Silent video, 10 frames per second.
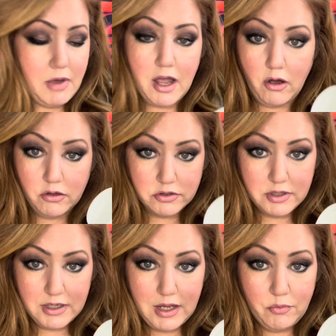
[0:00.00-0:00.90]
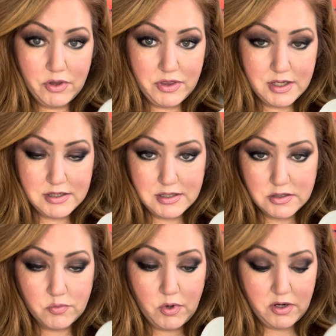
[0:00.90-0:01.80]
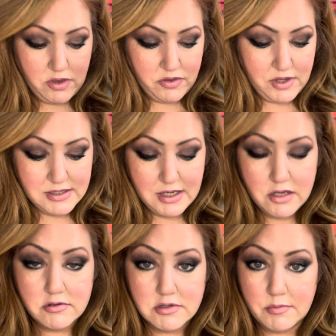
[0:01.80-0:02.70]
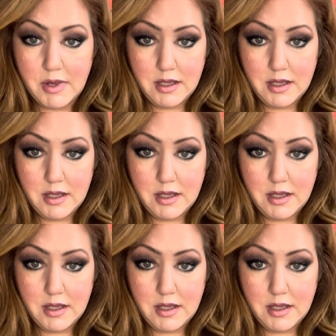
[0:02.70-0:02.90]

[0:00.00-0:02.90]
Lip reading: I alternate with this. This is one of the things I use on